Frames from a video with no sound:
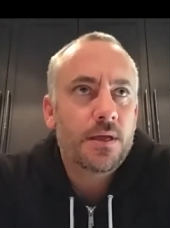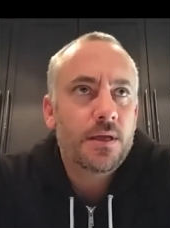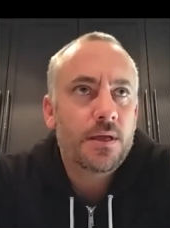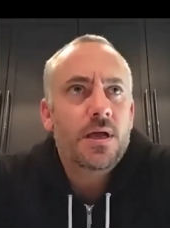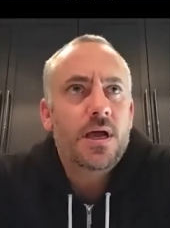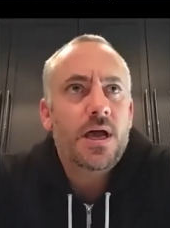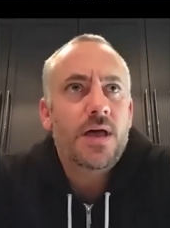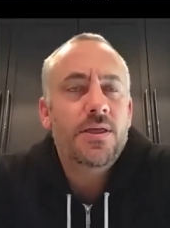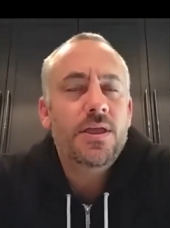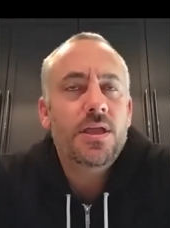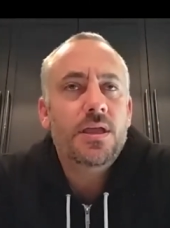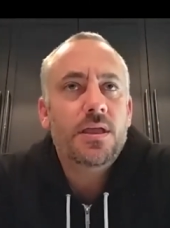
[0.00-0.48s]

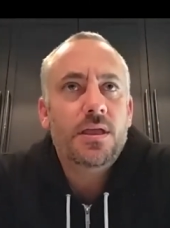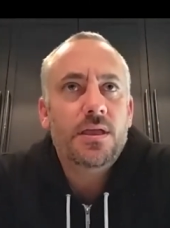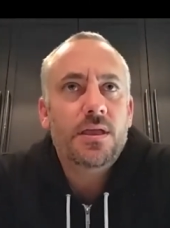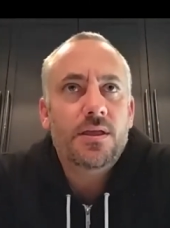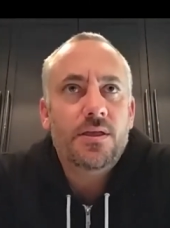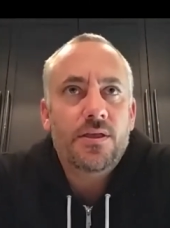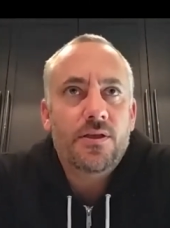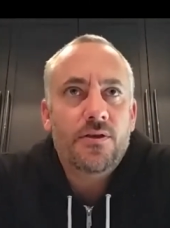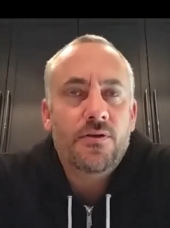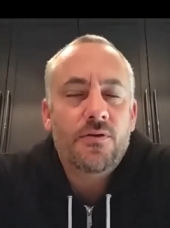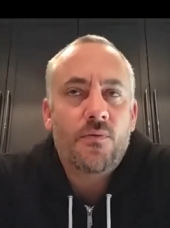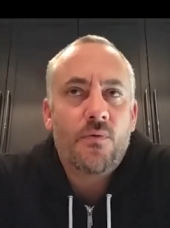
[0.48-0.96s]
I think
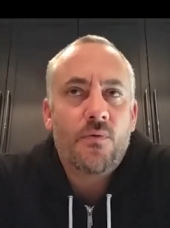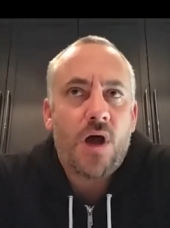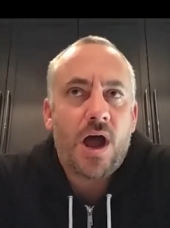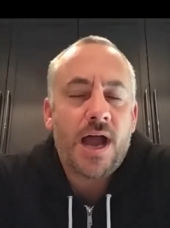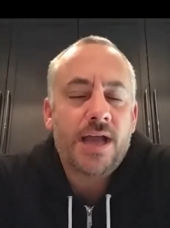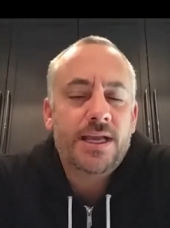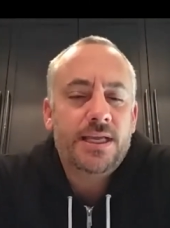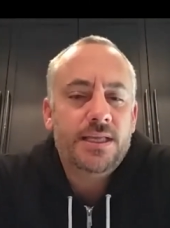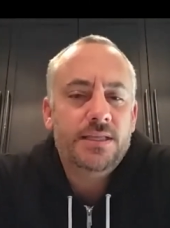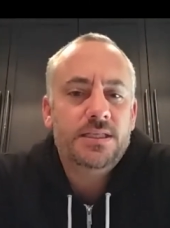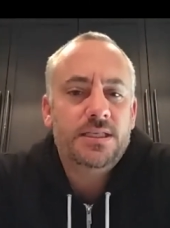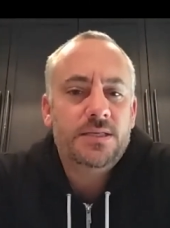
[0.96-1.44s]

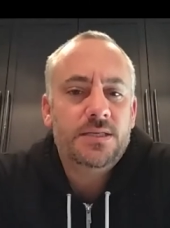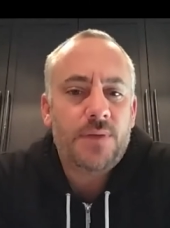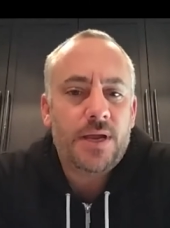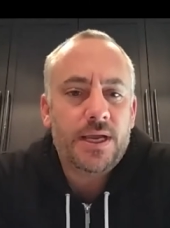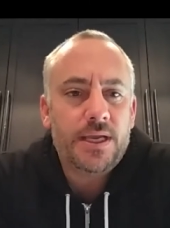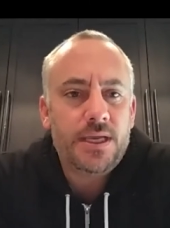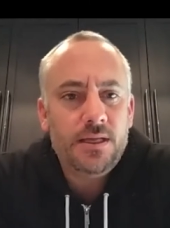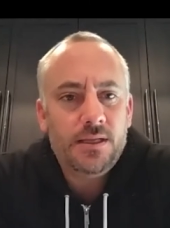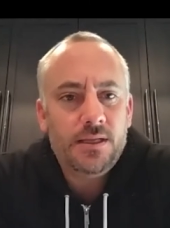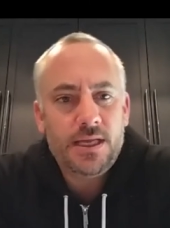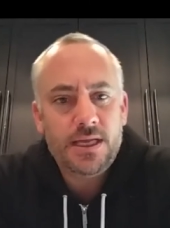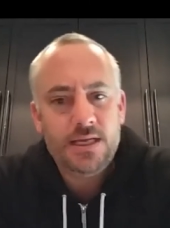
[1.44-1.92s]
I can
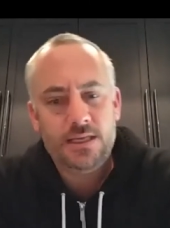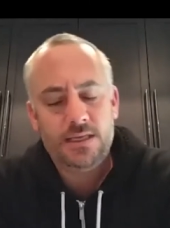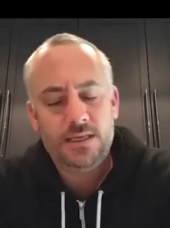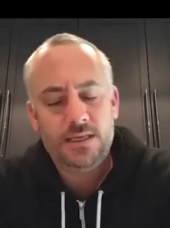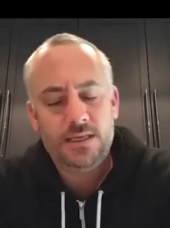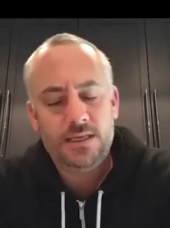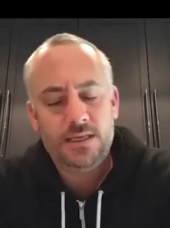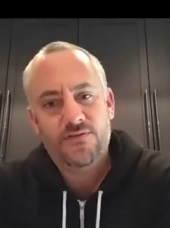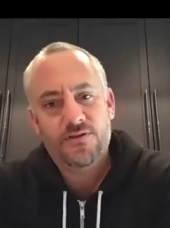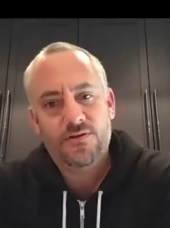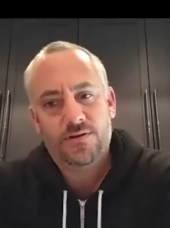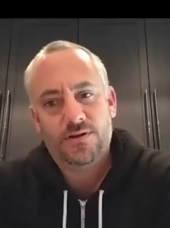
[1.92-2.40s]
speculate and
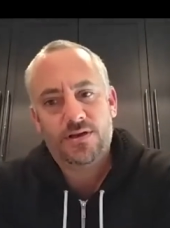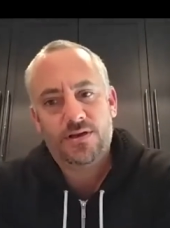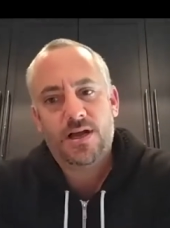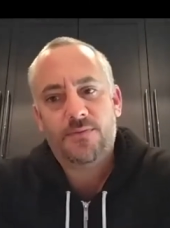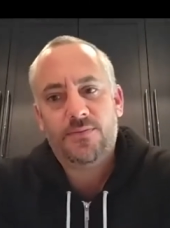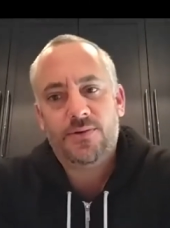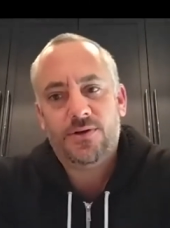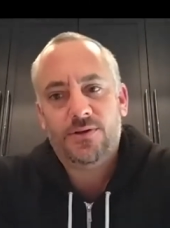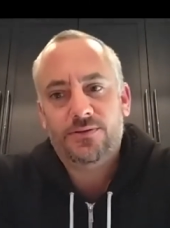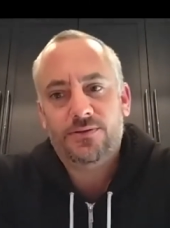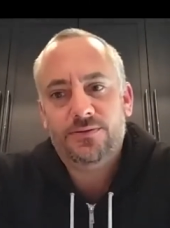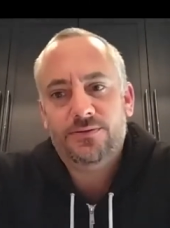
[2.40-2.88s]
give you a
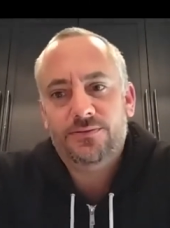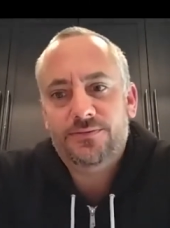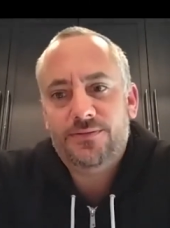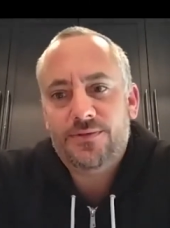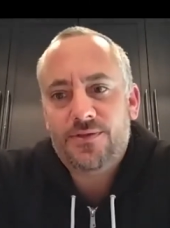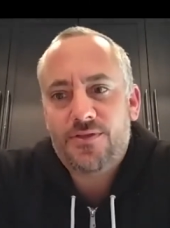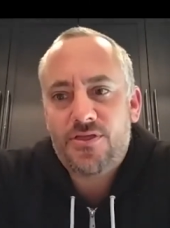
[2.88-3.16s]
couple